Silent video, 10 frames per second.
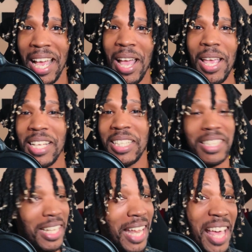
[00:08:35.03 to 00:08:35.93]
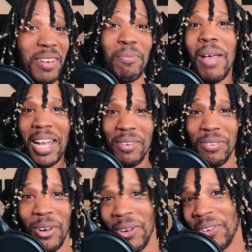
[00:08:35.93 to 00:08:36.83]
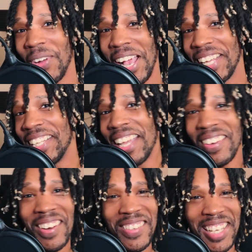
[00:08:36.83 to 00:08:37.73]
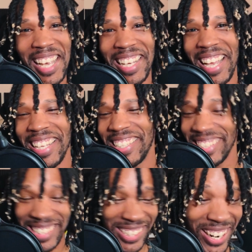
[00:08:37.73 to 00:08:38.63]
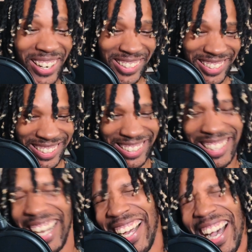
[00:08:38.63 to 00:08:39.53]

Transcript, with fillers: It's just a lot of money flowing around. You dig what I'm saying? Yes, sir.